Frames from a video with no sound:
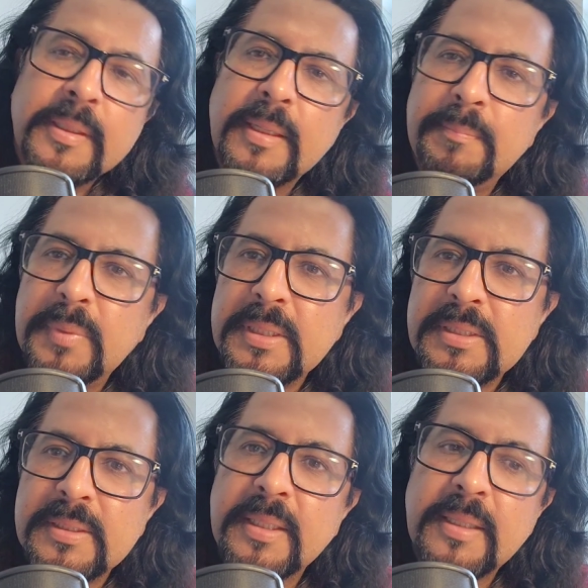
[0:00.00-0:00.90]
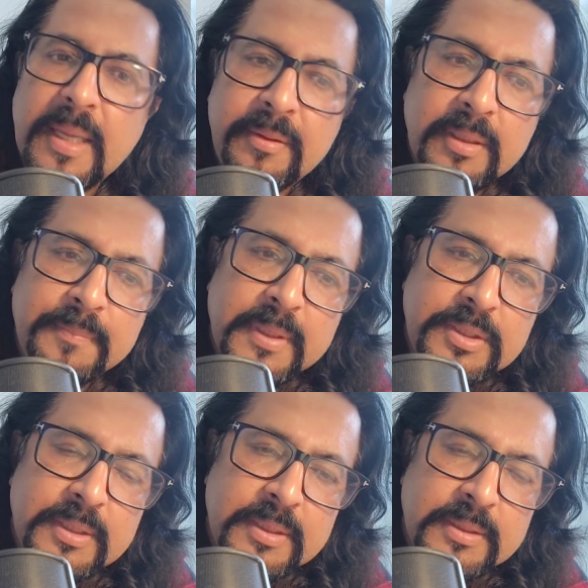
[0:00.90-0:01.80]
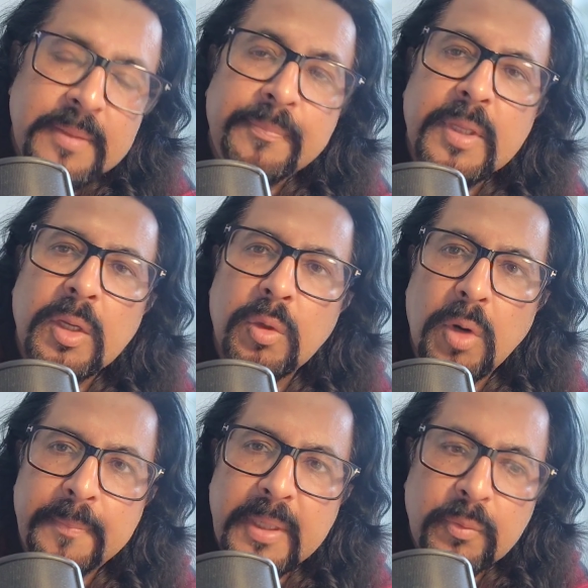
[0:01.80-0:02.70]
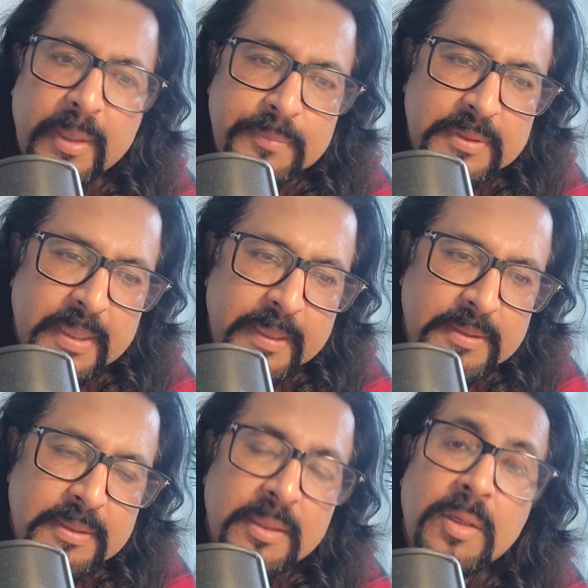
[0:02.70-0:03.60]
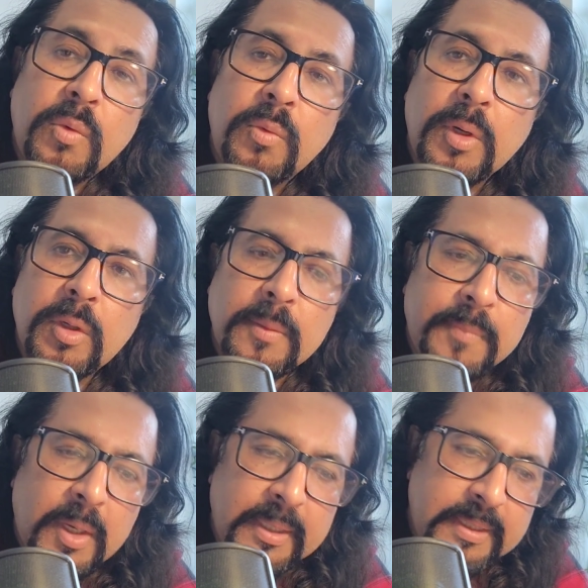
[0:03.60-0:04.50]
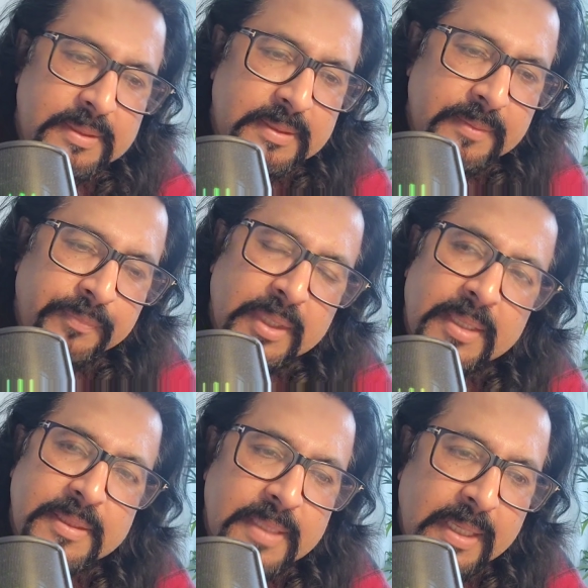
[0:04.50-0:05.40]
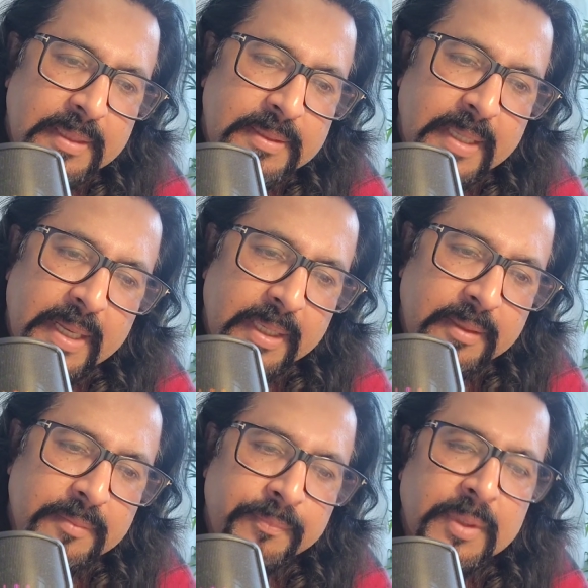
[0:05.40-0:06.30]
companies' career pages, government websites, Workopolis, Talent Egg,